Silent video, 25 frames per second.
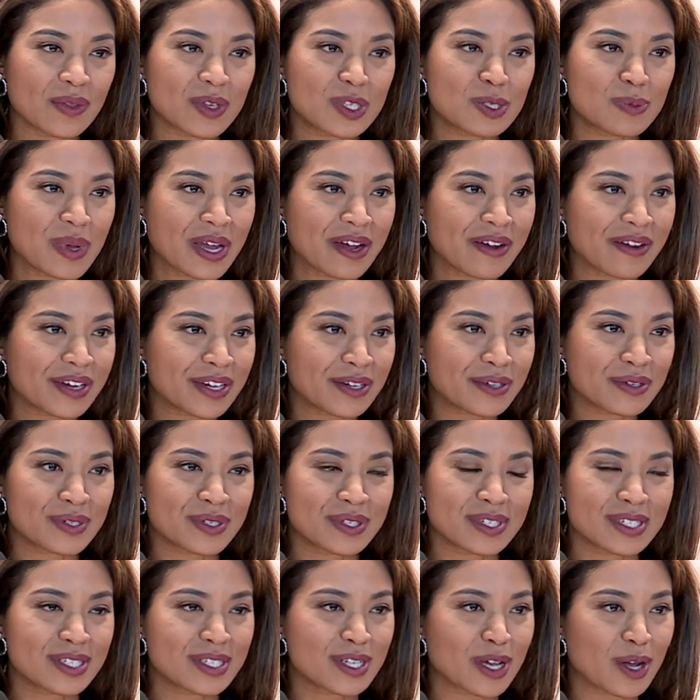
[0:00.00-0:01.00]
these barriers.
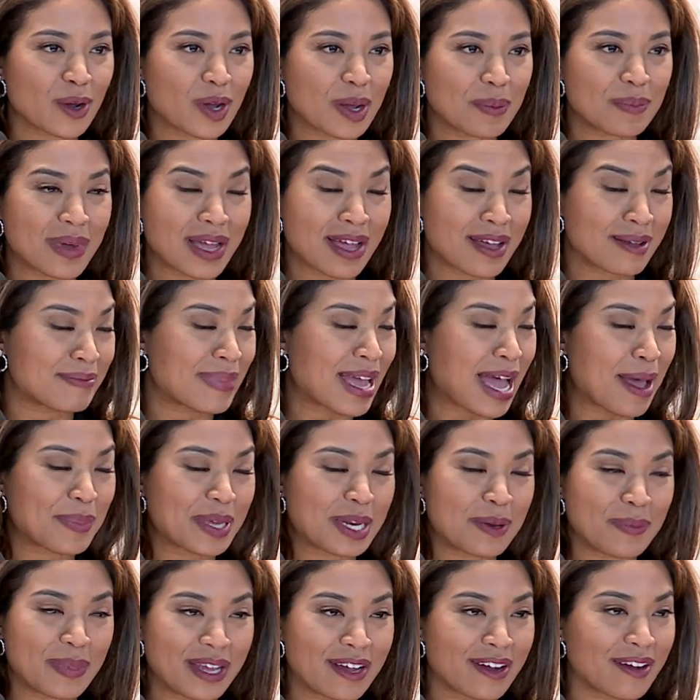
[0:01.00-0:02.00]
So I'm
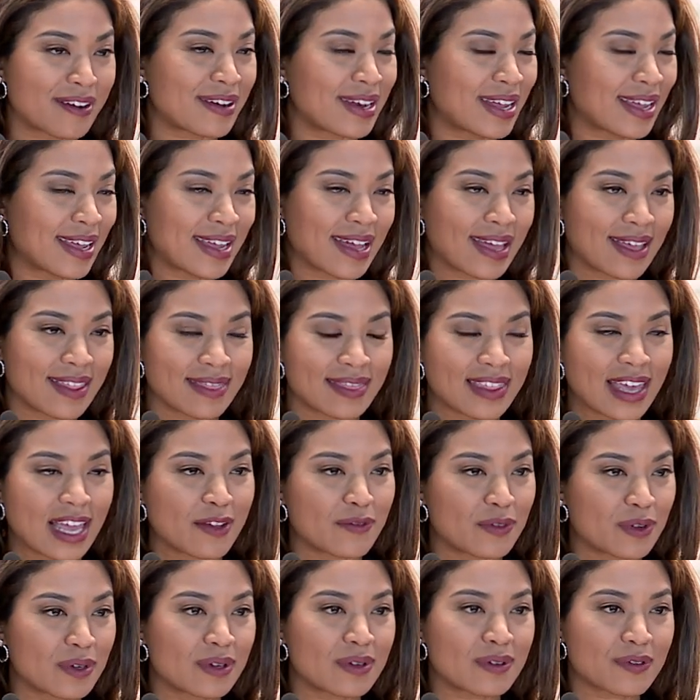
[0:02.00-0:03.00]
happy to be here and, again,
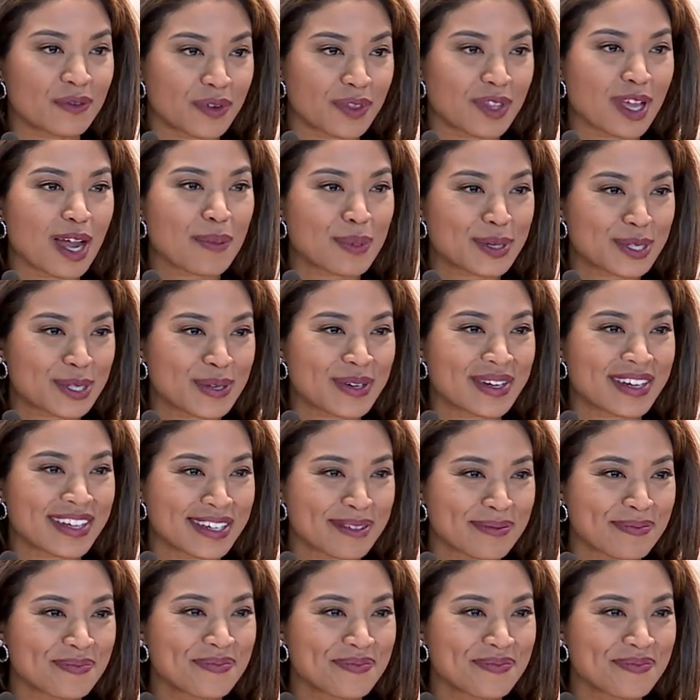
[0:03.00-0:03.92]
thankful for the opportunity.